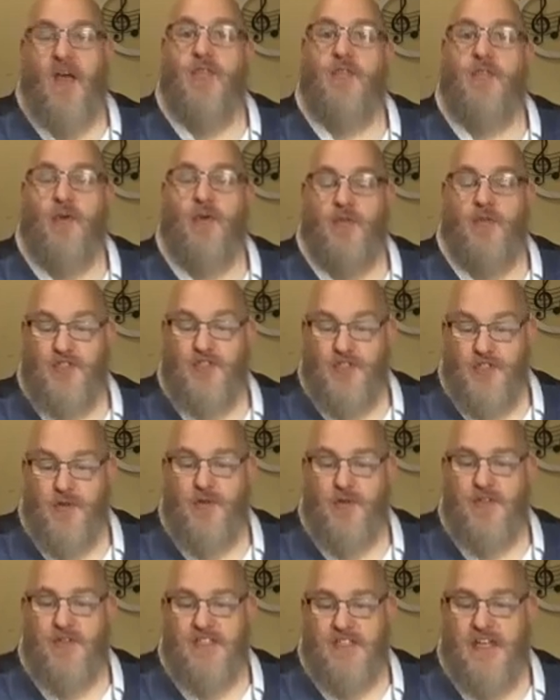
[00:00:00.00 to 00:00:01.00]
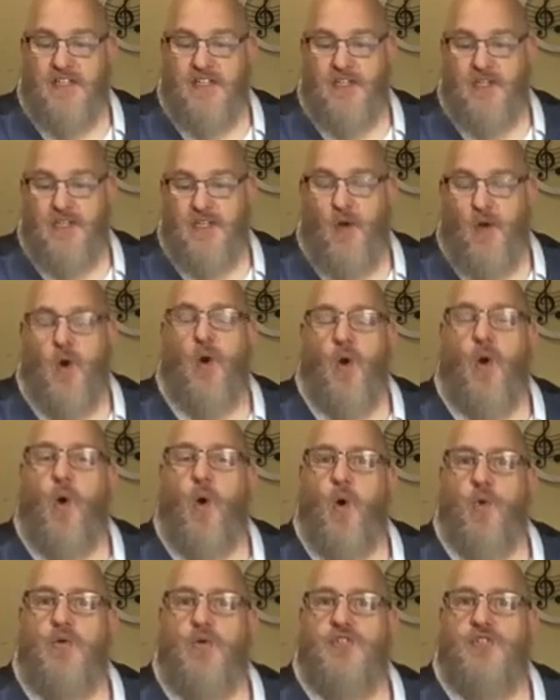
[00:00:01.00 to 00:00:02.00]
though the tune is actually an
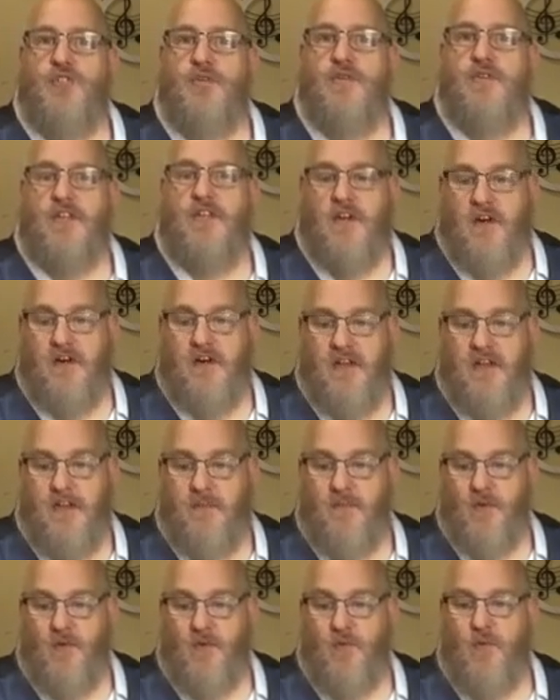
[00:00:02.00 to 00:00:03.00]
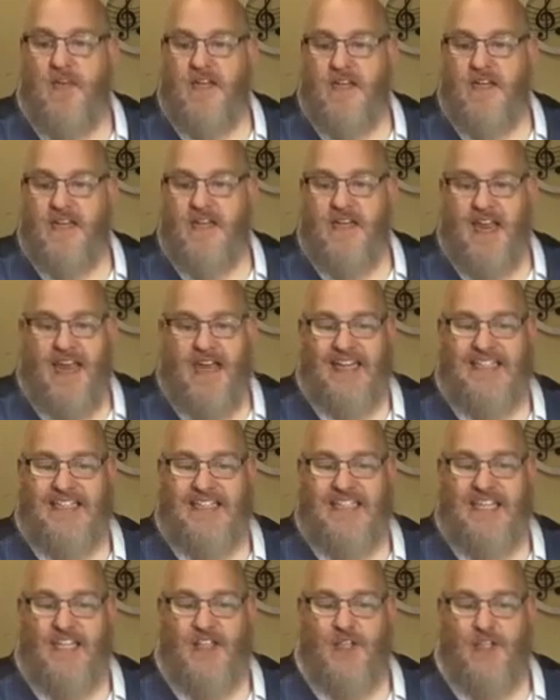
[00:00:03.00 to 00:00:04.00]
old tune in our hymnal written in
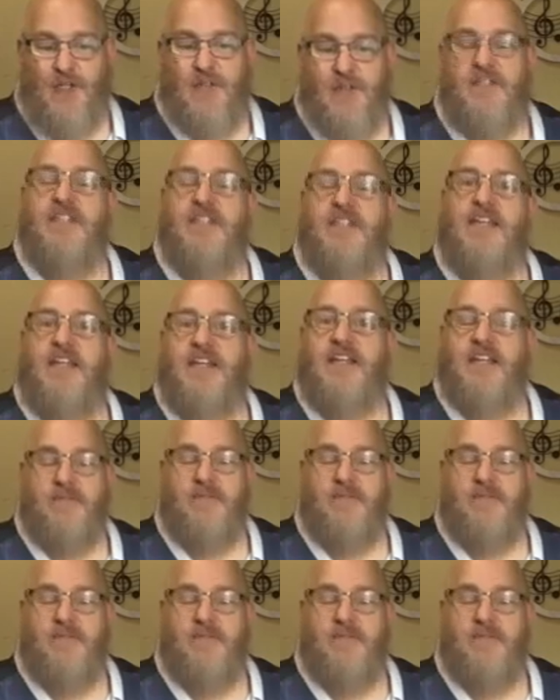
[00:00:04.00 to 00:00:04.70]
1813.